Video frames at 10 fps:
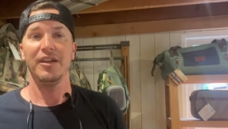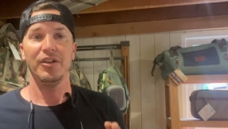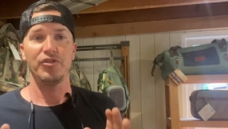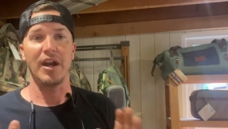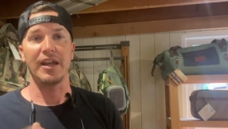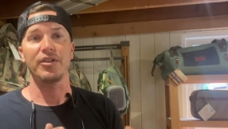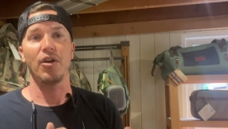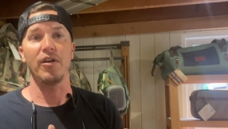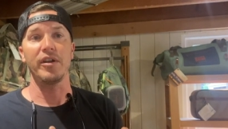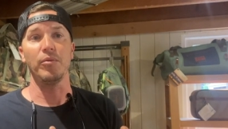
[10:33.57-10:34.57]
Try and get to
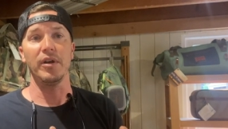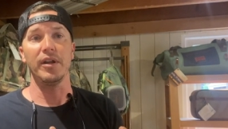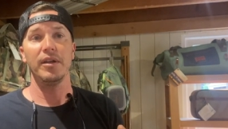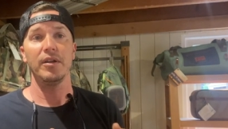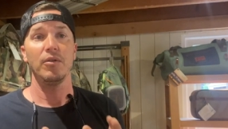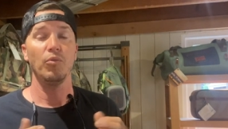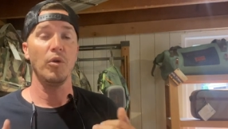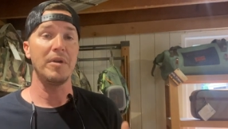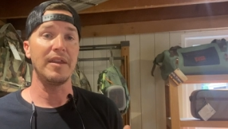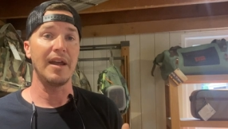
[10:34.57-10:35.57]
Hardywood
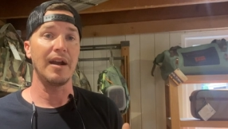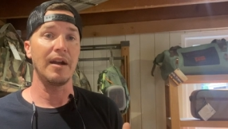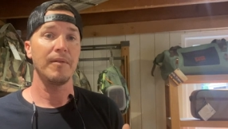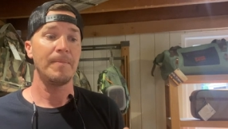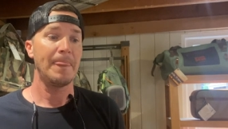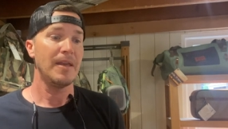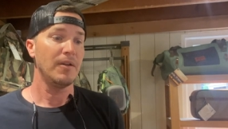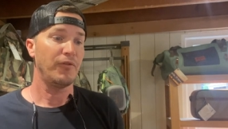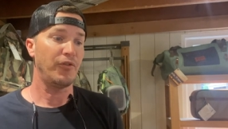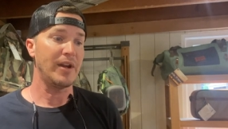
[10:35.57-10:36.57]
We'll be there.
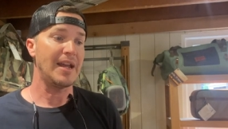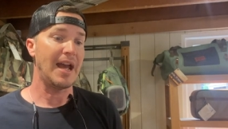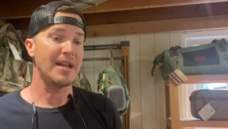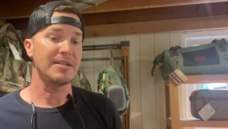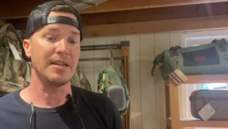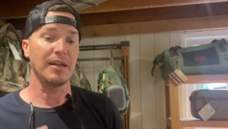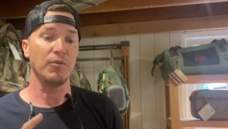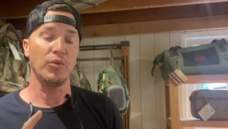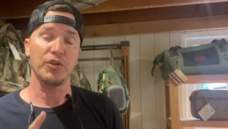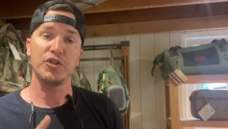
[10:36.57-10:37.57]
Free casting.
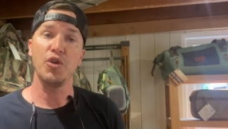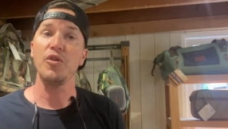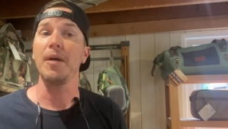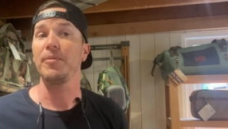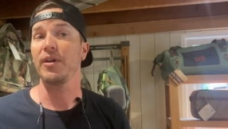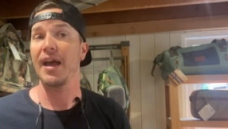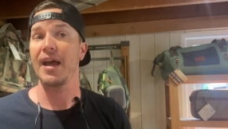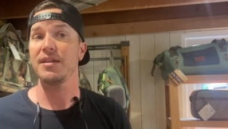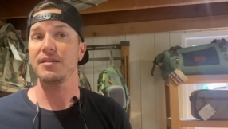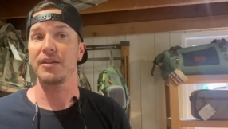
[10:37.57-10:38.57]
We'll tune up your
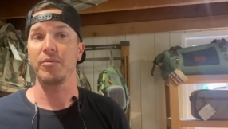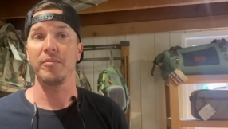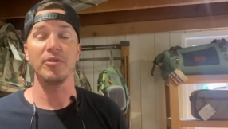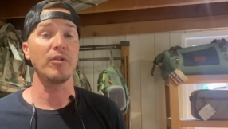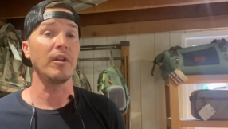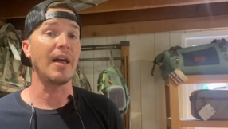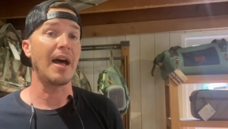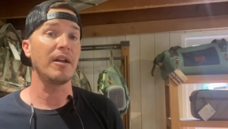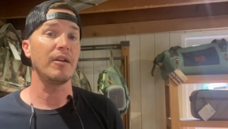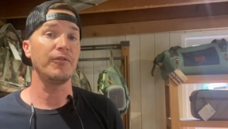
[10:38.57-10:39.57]
cast. That's what we've been doing a
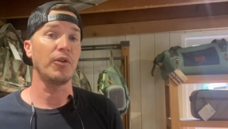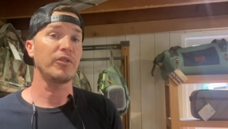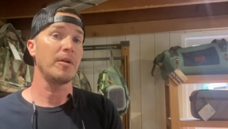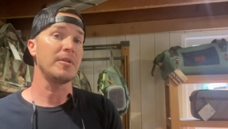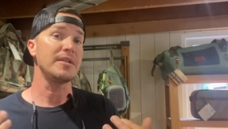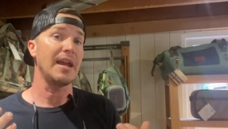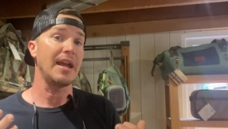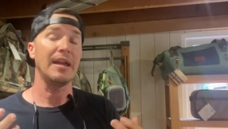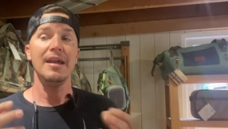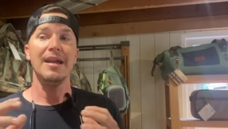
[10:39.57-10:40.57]
lot of. Folks come and say,
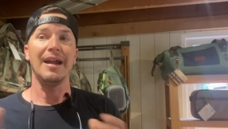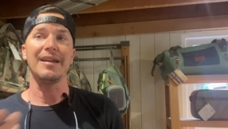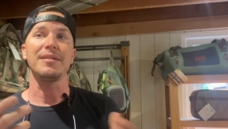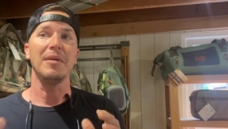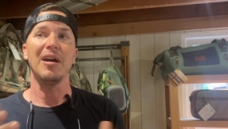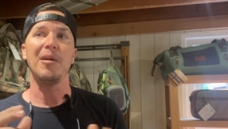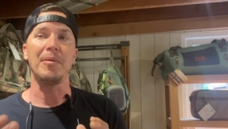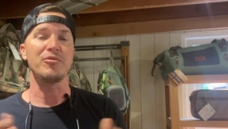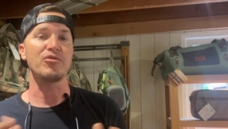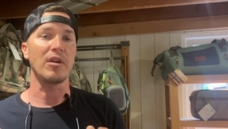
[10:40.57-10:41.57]
"Hey, I need some help.
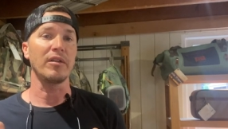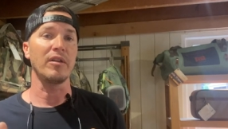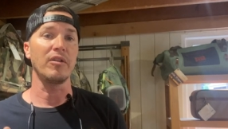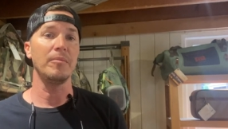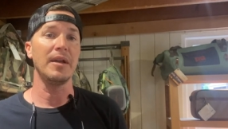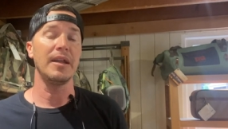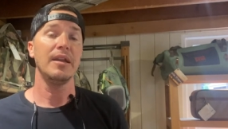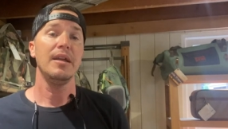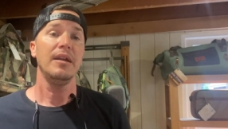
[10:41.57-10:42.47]
I'm struggling a little bit.